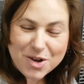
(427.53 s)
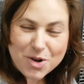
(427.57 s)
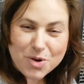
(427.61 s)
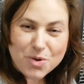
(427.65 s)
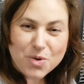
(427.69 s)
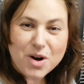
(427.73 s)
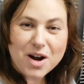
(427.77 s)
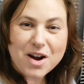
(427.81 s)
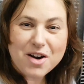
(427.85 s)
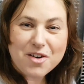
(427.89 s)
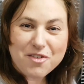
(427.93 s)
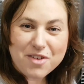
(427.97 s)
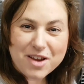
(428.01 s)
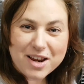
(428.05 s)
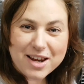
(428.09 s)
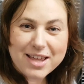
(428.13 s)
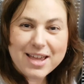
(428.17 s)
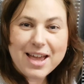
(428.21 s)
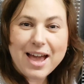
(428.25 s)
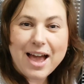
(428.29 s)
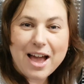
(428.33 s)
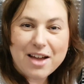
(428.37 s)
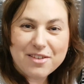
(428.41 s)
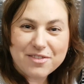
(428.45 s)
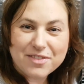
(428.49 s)
who are really
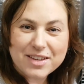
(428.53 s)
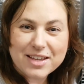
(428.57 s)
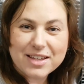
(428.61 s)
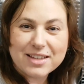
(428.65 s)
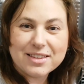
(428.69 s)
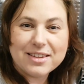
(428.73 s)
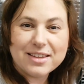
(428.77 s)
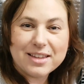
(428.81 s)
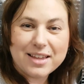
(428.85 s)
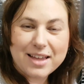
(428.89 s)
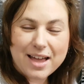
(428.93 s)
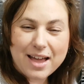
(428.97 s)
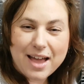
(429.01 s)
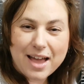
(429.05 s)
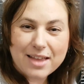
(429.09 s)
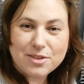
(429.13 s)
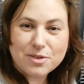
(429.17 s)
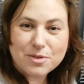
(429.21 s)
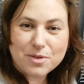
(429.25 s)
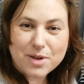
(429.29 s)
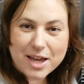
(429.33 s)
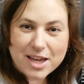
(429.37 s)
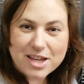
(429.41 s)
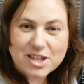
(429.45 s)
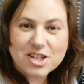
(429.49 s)
having the
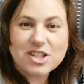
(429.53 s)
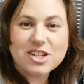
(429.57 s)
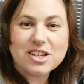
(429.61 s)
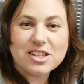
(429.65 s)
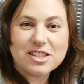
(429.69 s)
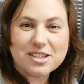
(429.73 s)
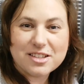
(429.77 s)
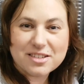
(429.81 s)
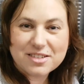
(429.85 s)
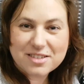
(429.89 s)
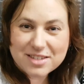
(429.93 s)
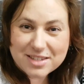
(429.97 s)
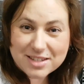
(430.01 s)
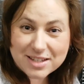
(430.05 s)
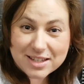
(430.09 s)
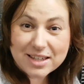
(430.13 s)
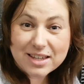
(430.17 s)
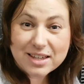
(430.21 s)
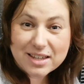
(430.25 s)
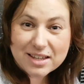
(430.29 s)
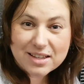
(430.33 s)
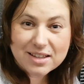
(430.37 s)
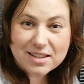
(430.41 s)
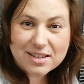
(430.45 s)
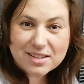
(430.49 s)
educational
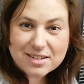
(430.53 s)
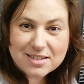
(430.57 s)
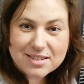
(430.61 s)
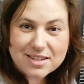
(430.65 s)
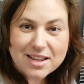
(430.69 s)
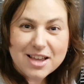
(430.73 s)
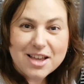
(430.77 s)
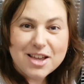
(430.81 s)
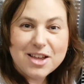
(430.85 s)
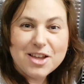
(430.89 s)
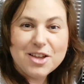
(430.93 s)
skills